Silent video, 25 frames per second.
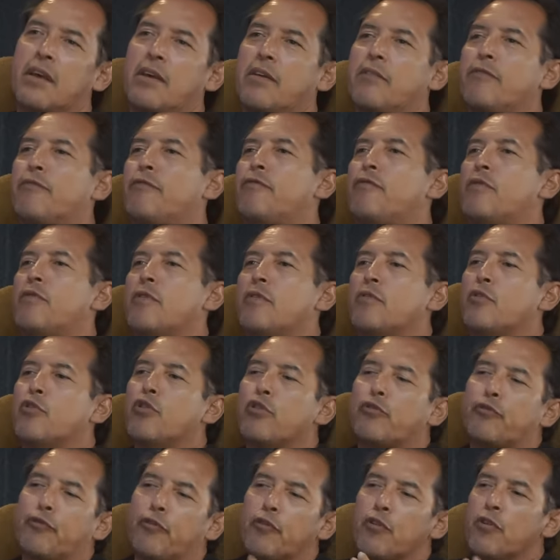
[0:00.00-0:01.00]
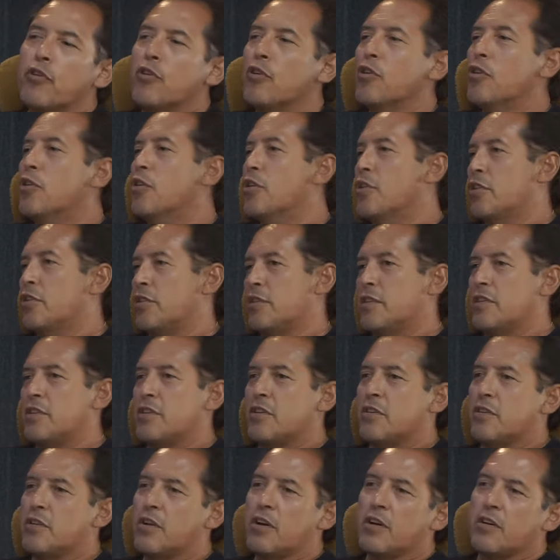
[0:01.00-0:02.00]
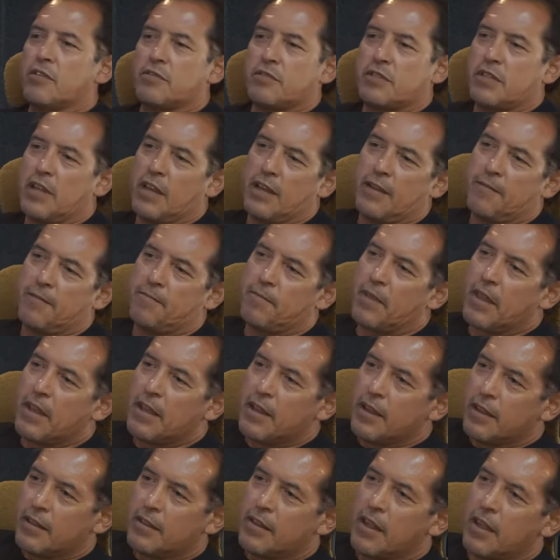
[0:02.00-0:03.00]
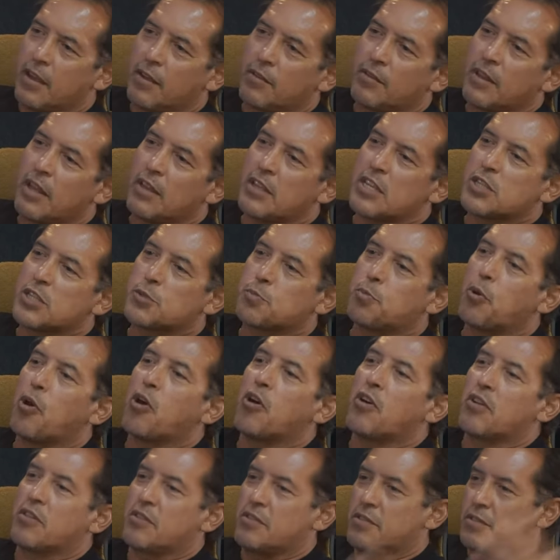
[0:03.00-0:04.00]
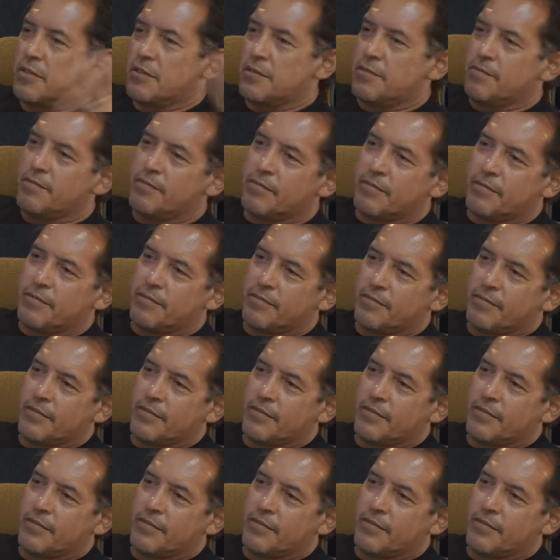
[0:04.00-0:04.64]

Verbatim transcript: and everybody can food, participate in it too. Yeah, it's not sports. You don't